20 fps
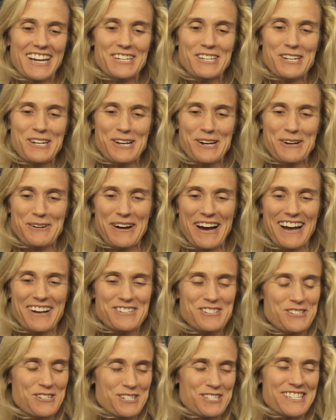you know, I
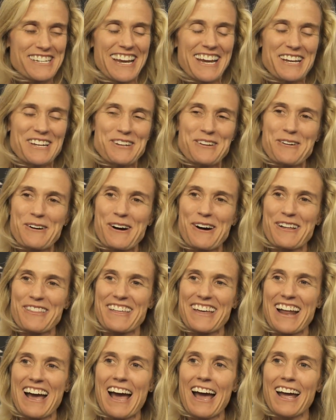was just saying to you all
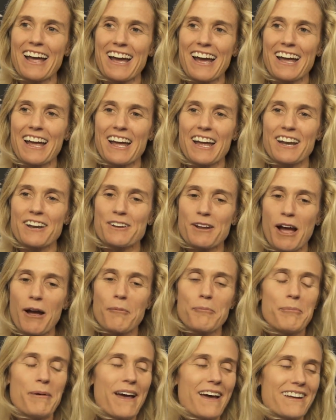that
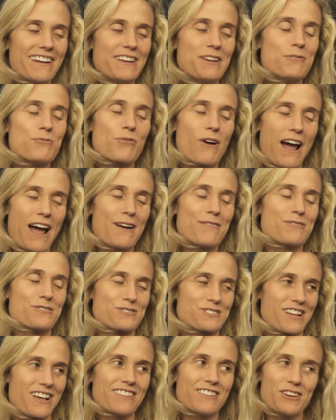I bet he
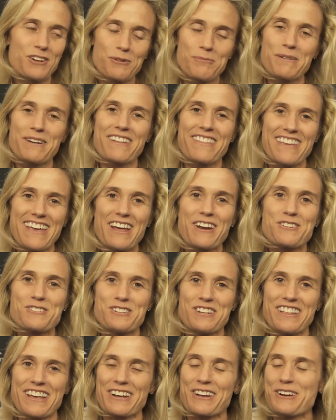rivals a little bit of the
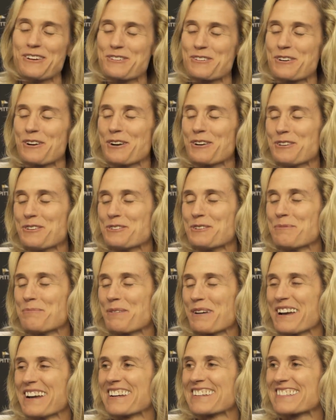energy that Coach Narduzzi
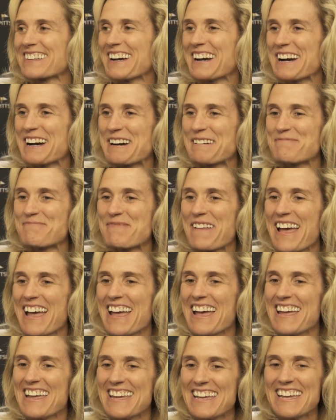brings.
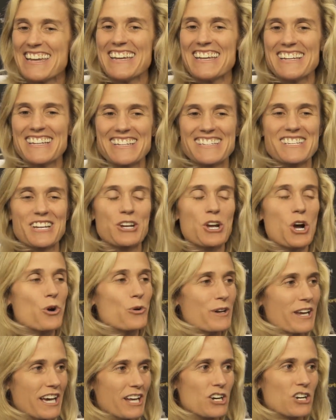He is a
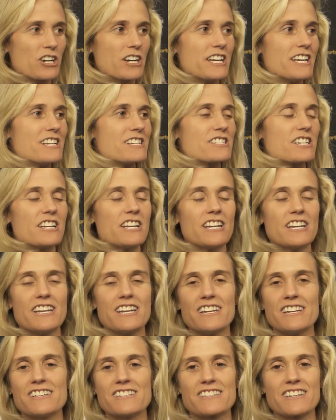go-getter. He's
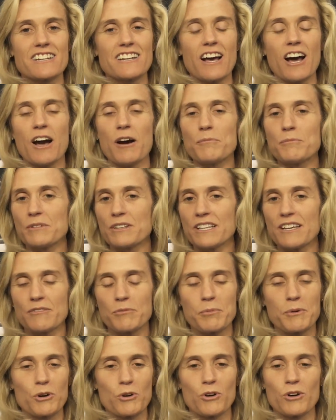an
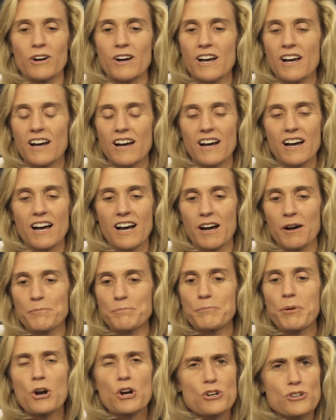unbelievable
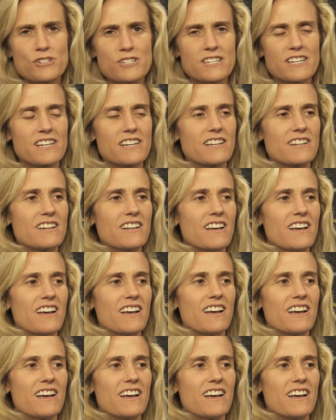person,